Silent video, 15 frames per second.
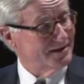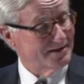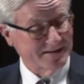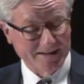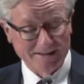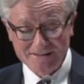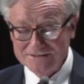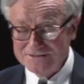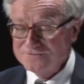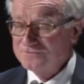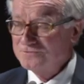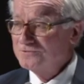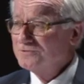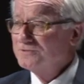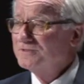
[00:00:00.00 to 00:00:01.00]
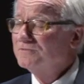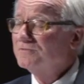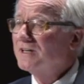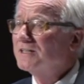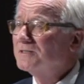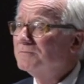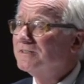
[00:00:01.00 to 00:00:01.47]
Studies, for
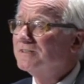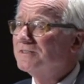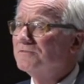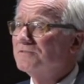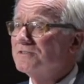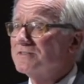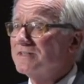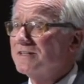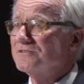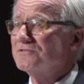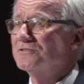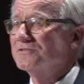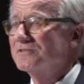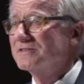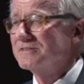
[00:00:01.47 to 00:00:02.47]
inviting me to give this lecture.